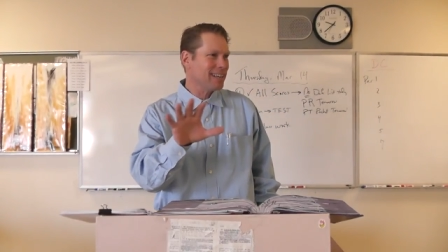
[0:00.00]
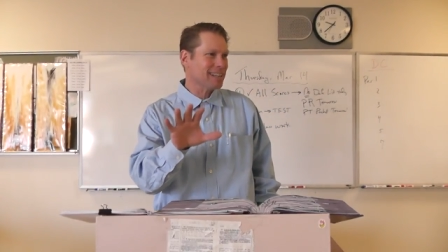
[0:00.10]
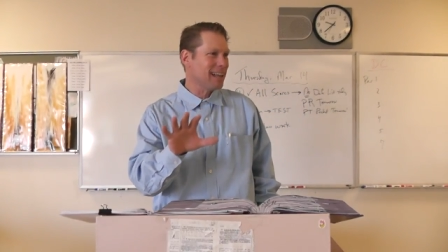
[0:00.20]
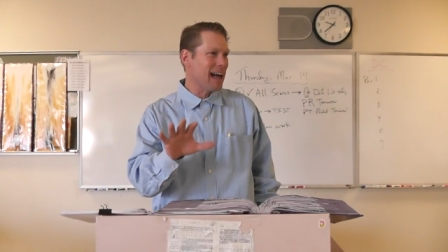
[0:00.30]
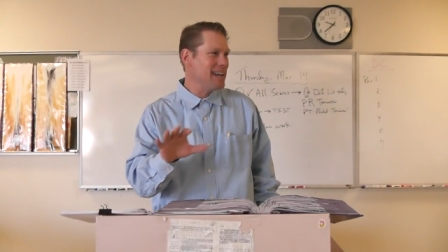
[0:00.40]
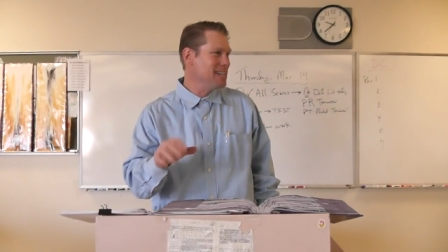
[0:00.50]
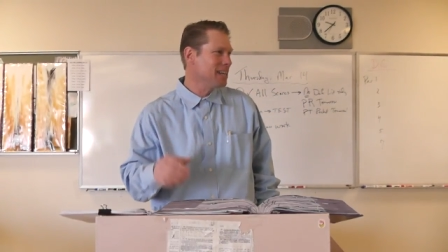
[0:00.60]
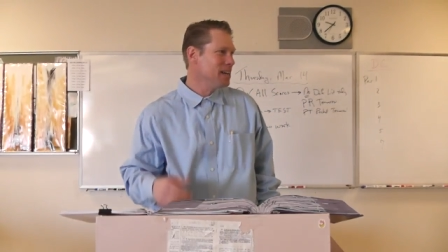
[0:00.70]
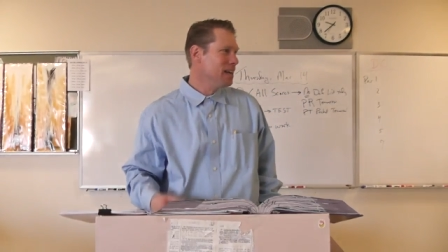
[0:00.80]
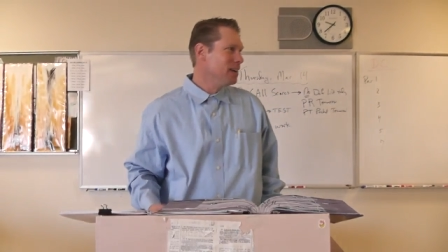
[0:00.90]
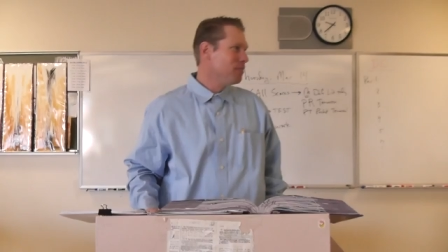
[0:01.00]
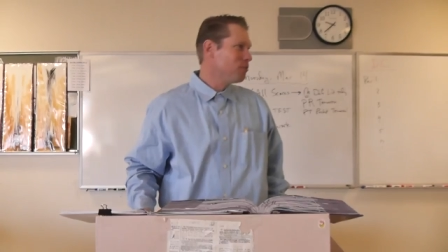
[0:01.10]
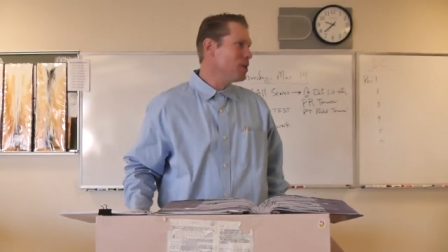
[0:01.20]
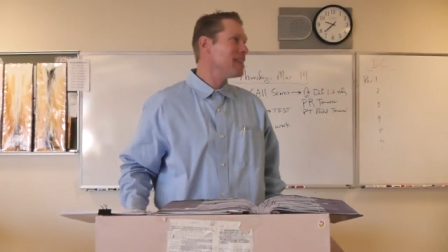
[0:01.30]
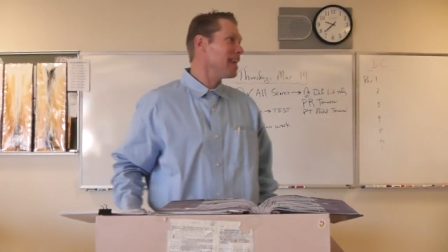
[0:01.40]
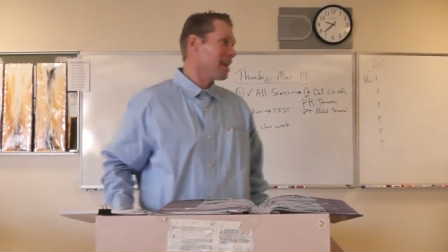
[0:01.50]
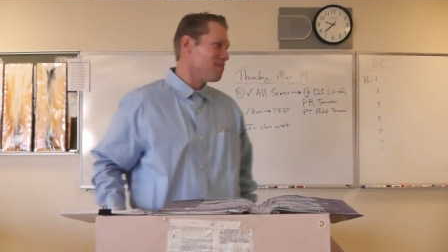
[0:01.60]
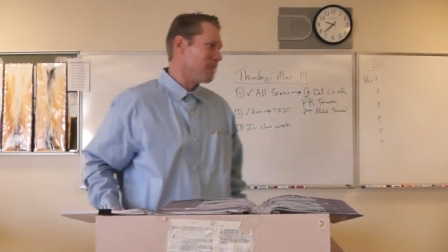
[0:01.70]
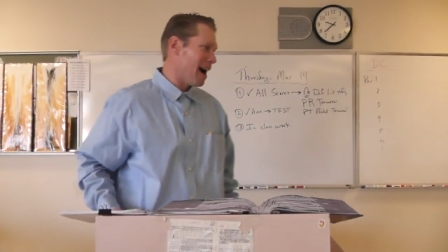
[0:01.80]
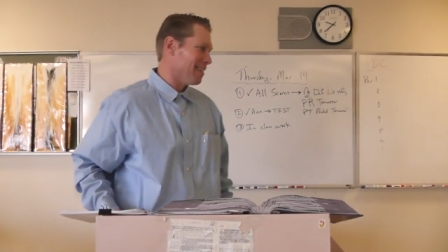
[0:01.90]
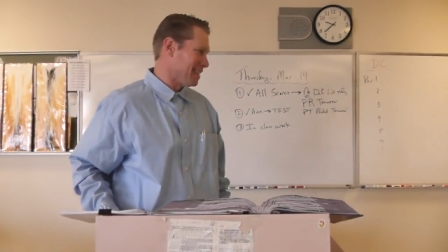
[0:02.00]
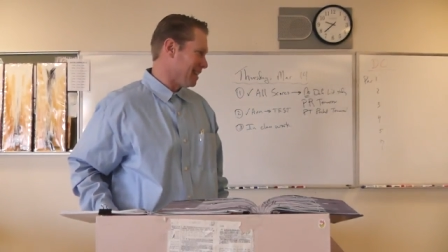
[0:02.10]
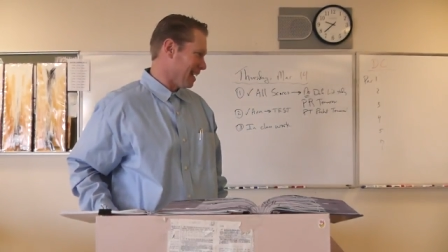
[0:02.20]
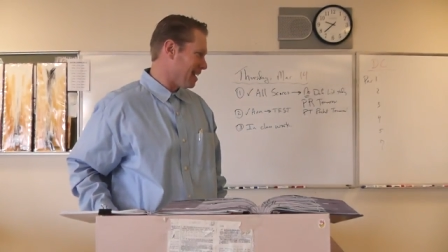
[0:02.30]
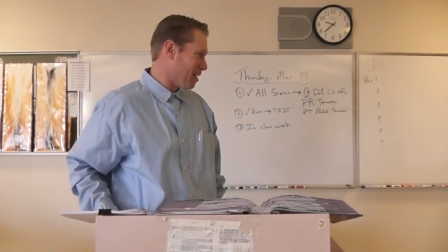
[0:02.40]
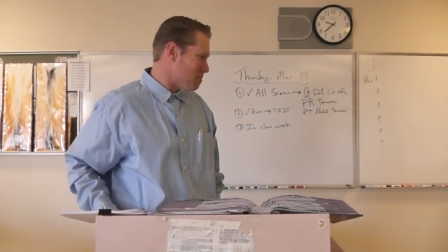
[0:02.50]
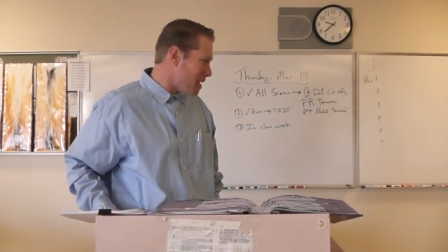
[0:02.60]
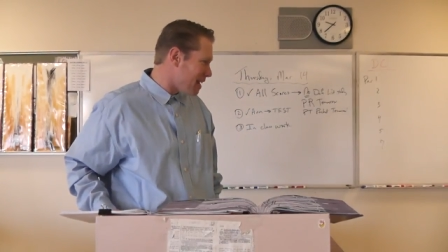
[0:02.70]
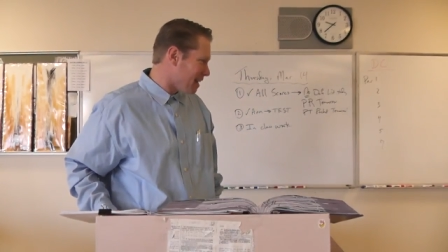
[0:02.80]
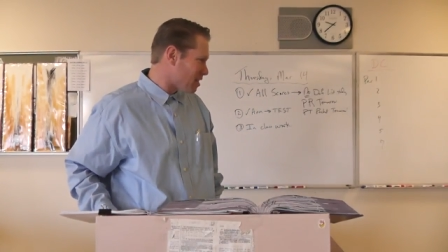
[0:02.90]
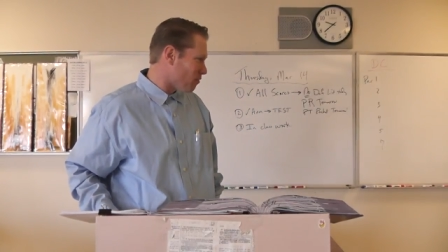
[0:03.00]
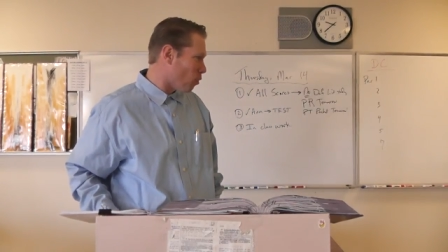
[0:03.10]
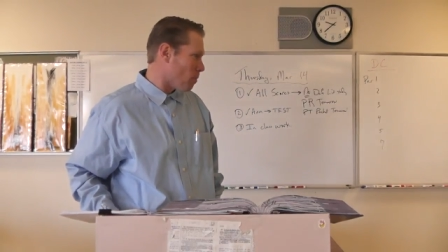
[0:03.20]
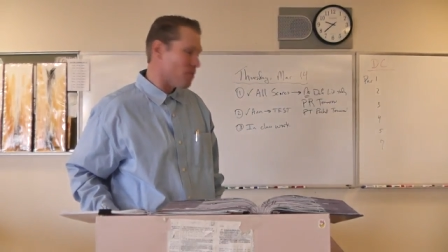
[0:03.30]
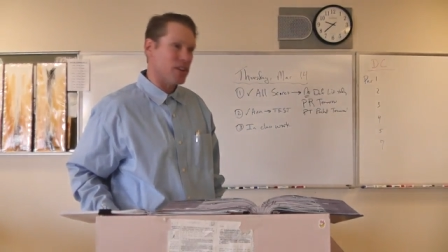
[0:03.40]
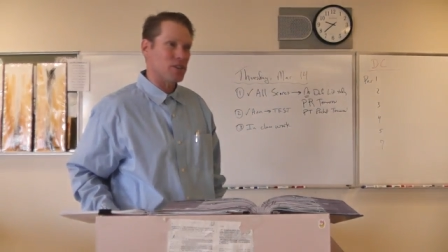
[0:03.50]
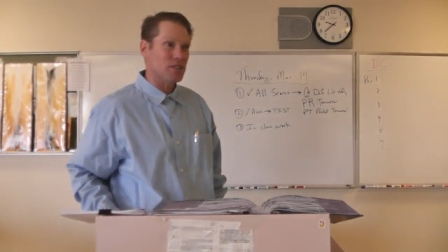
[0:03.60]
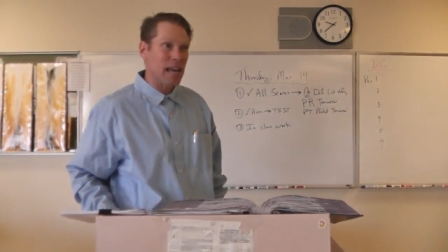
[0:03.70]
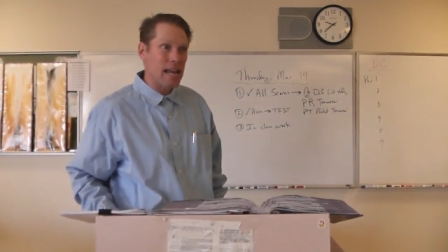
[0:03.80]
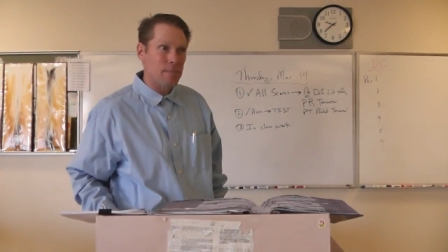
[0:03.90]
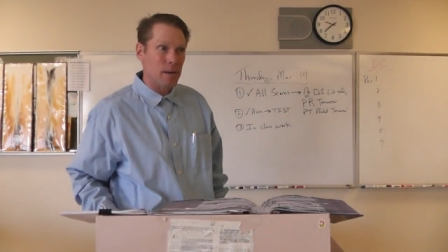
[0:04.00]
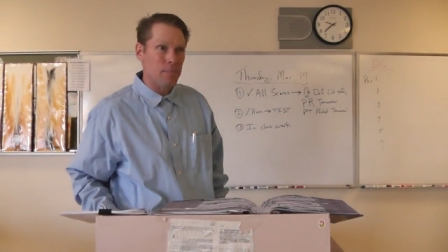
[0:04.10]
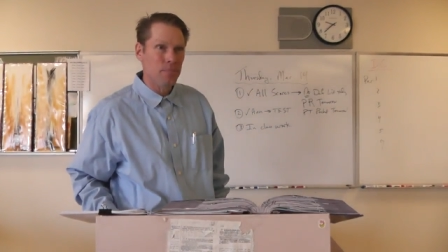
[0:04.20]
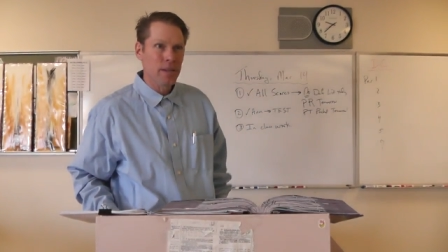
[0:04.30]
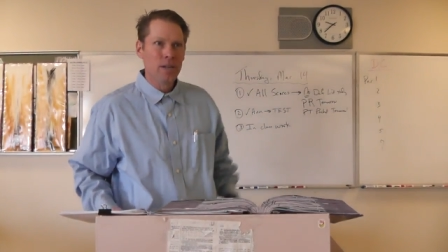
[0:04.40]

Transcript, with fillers: inclined we think of Pirates of the Caribbean as a form of entertainment.